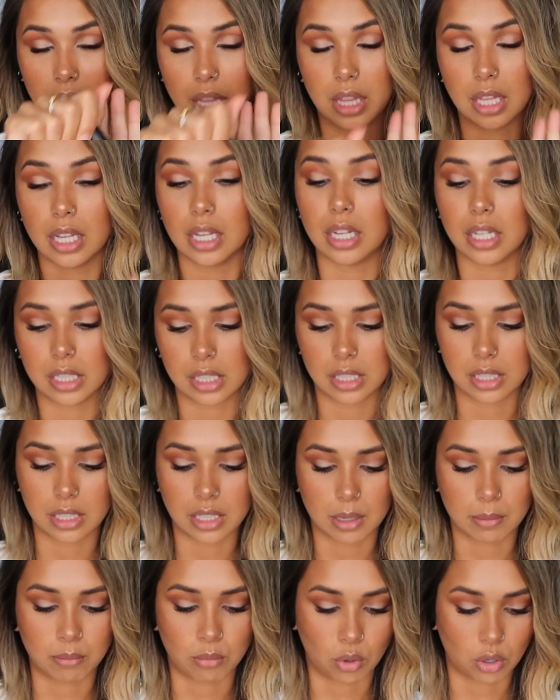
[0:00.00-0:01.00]
these
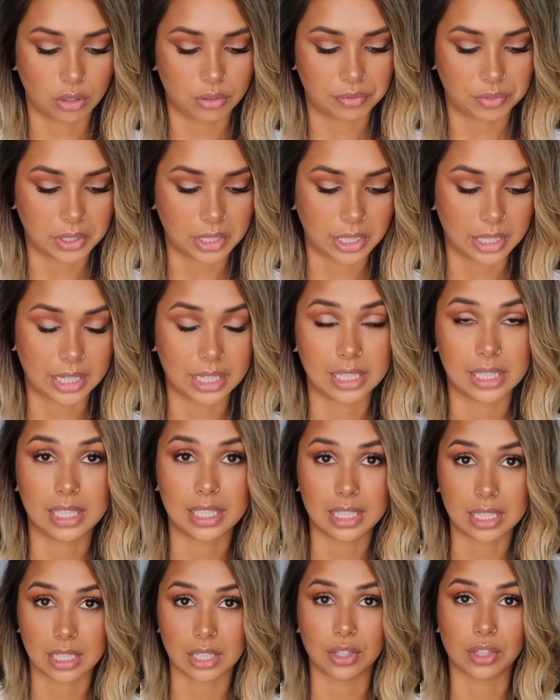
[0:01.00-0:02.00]
Morphe
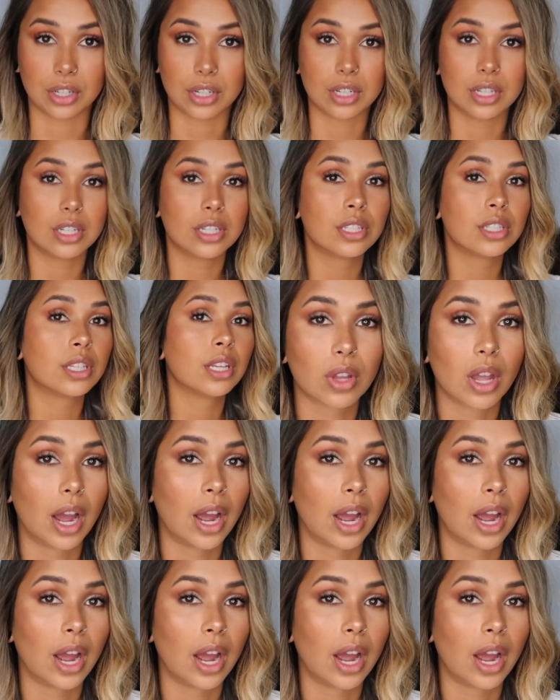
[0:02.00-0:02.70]
concealers.